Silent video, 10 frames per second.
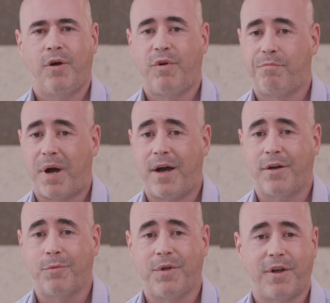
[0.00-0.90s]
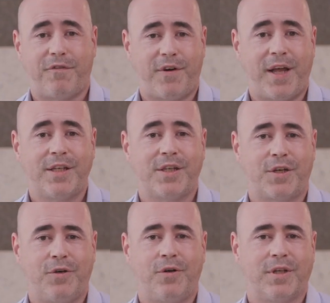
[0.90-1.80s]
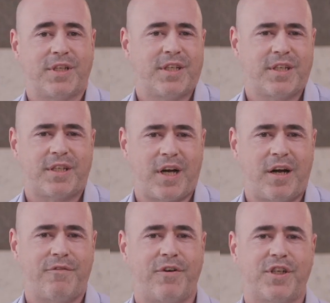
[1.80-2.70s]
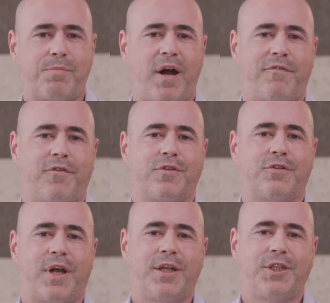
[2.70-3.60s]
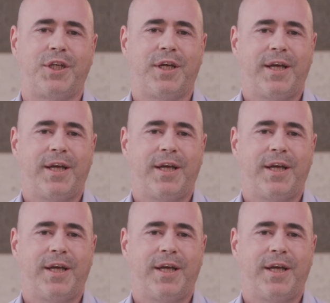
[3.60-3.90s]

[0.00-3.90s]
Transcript: We've partnered with our friends at Google since the start of our smartphone strategy,